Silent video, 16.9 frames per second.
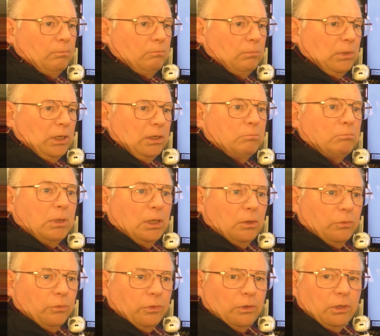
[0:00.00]
mini
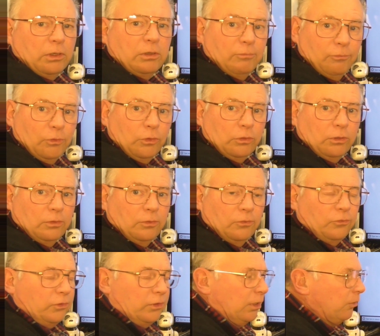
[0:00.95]
mill that I converted
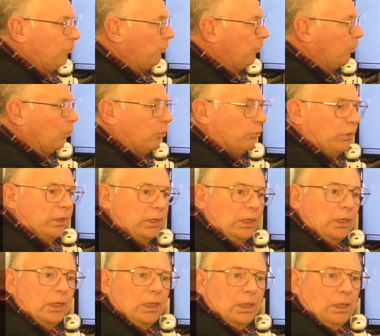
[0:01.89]
to CNC
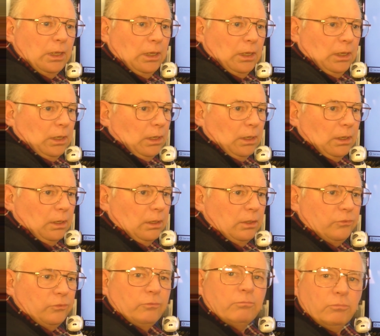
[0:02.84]
already,
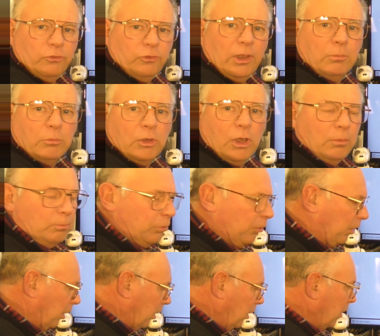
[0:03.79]
it's the same
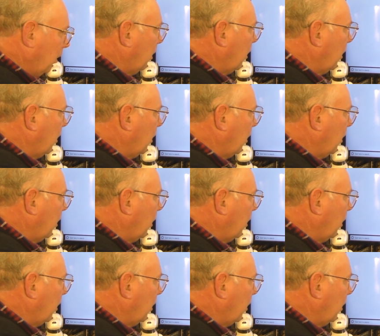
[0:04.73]
company,